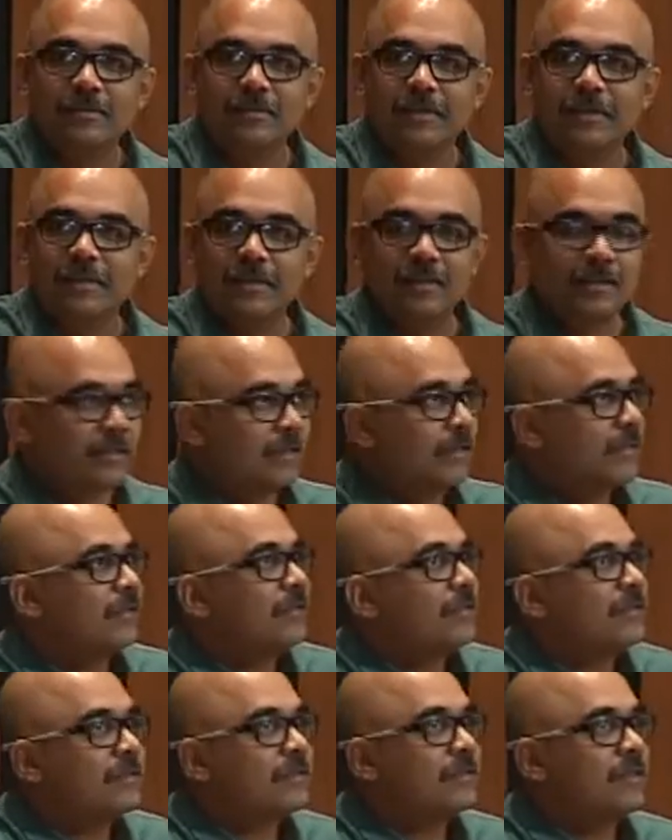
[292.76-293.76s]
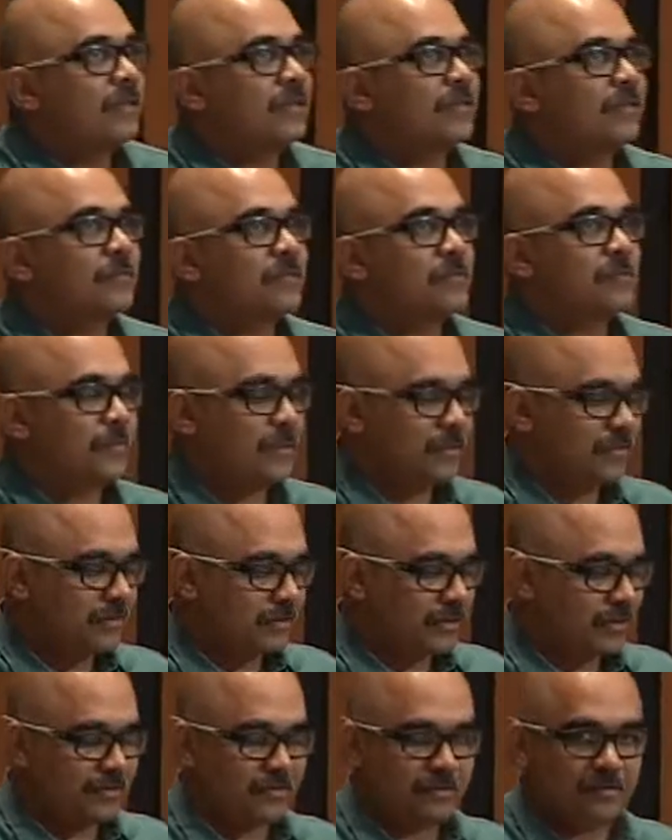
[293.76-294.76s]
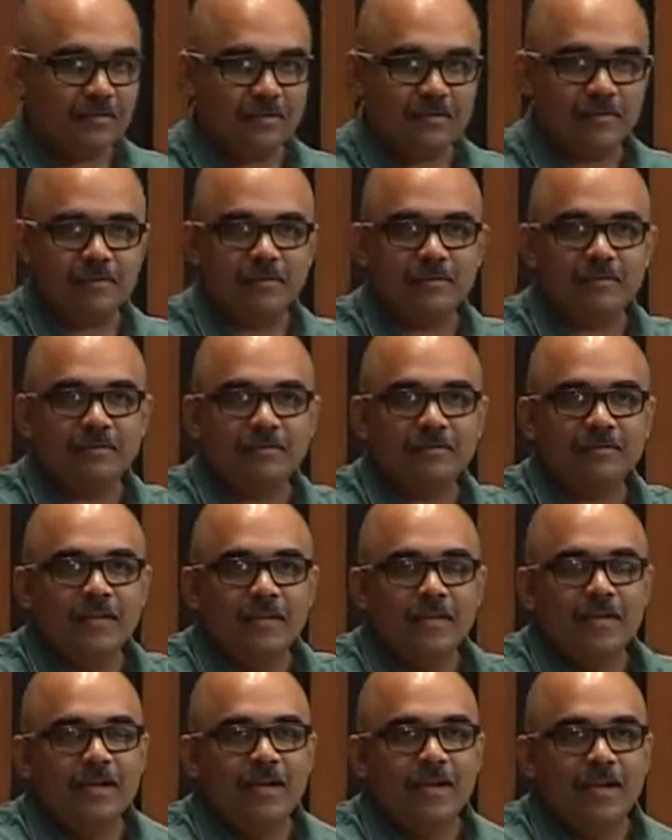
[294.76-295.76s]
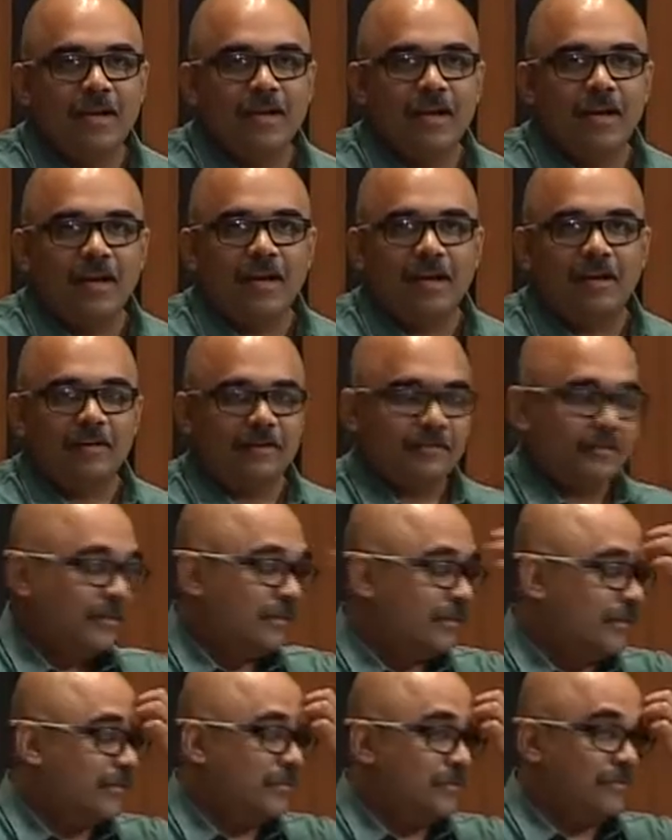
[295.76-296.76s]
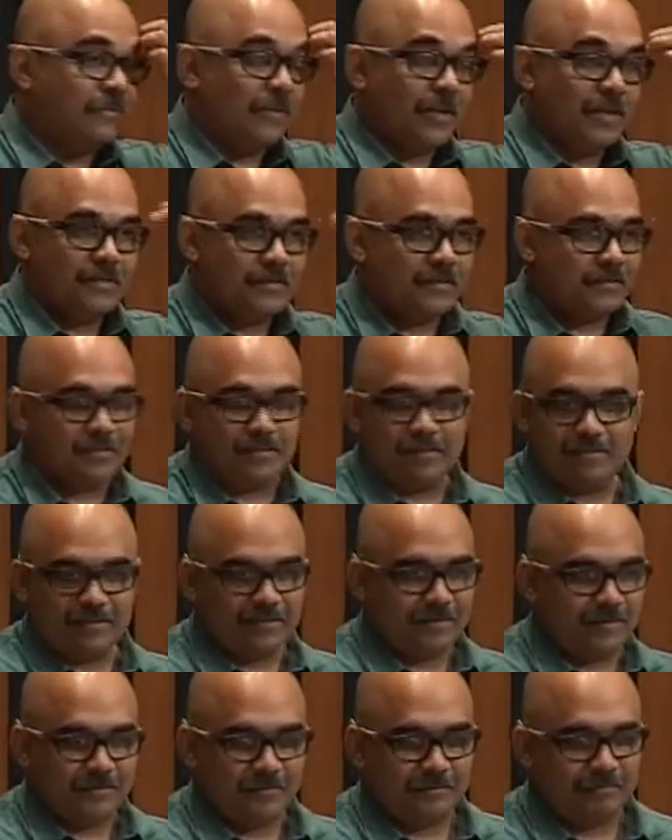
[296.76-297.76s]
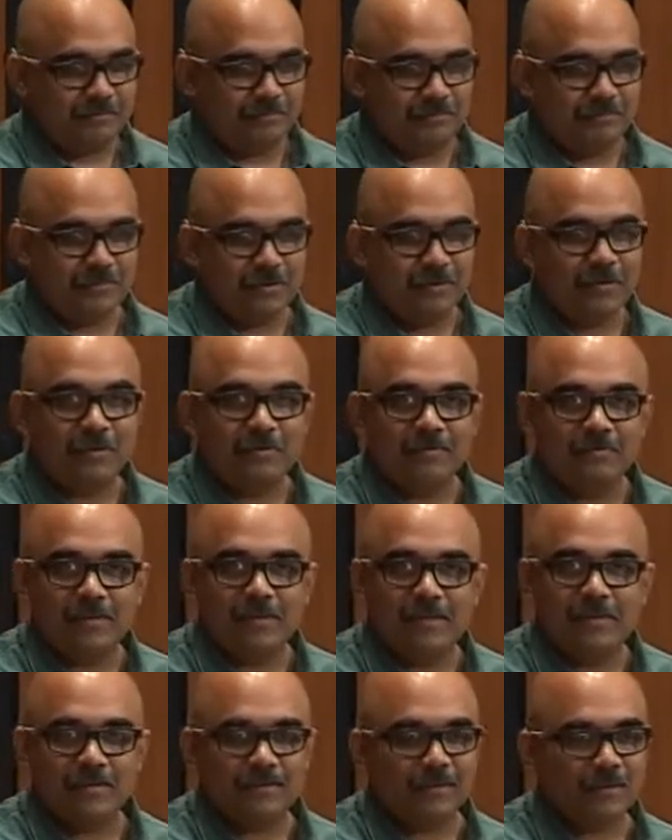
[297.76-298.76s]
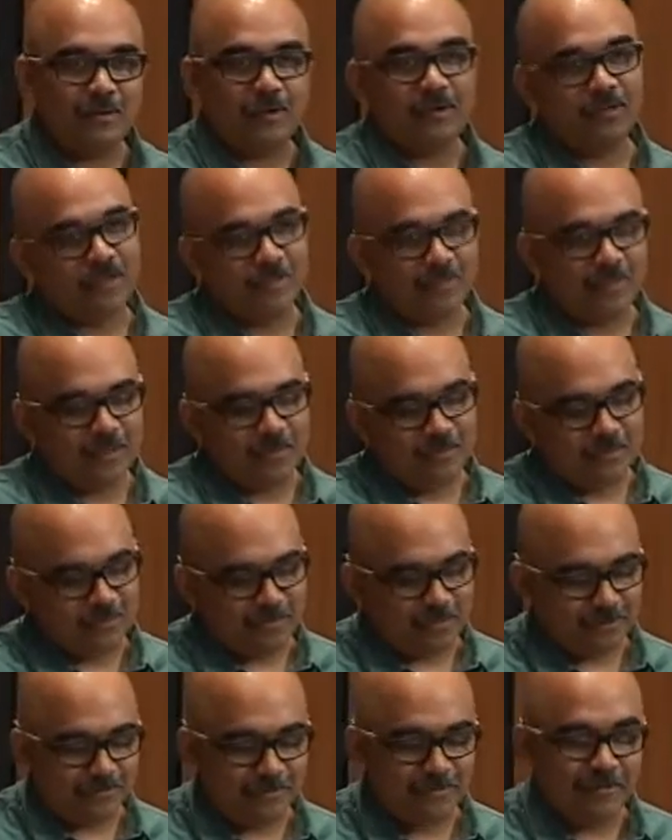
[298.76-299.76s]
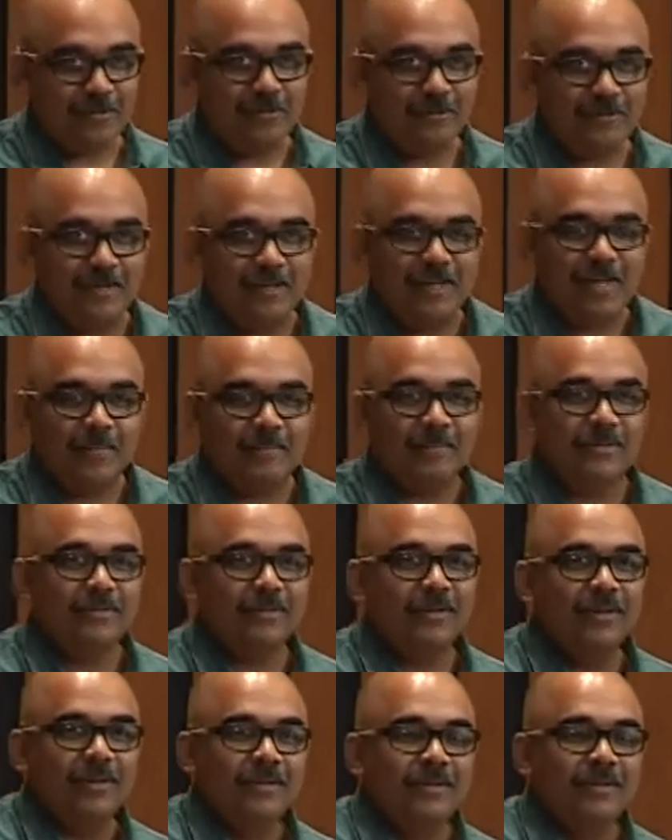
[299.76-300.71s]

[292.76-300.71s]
delay in the start of this presentation. The flight just took off late and the dog ate my homework, so all that happened.